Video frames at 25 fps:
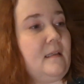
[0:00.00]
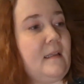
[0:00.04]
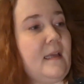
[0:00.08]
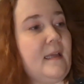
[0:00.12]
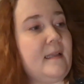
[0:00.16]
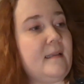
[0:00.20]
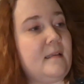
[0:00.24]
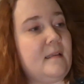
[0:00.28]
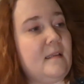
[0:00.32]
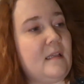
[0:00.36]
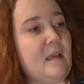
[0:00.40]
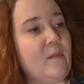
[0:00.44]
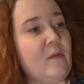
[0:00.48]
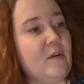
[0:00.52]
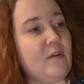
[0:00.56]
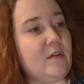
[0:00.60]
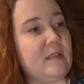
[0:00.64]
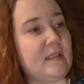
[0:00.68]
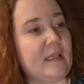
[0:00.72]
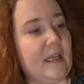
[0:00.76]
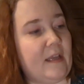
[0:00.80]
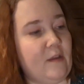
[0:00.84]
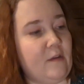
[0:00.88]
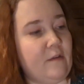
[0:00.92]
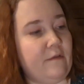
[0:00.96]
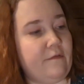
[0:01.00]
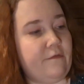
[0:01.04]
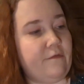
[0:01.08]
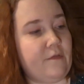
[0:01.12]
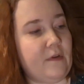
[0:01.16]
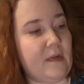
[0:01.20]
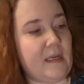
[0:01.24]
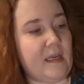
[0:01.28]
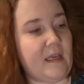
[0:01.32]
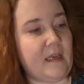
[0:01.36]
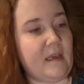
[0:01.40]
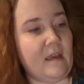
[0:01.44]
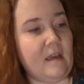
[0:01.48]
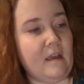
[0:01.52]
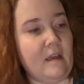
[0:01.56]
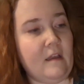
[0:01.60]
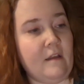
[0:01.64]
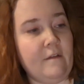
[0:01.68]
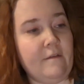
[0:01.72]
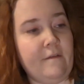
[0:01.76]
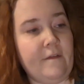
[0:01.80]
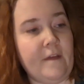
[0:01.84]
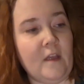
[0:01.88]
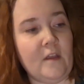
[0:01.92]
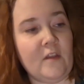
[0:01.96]
"Let summer set you free,
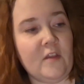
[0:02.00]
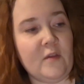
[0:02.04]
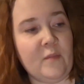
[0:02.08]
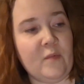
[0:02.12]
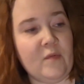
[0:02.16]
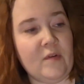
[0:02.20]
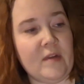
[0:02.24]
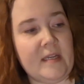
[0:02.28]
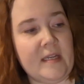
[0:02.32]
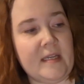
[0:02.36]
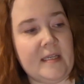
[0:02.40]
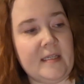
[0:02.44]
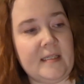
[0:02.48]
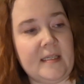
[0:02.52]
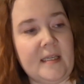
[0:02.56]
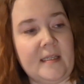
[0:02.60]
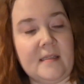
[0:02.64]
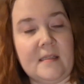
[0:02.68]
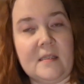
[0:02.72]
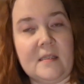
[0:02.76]
feel the breeze and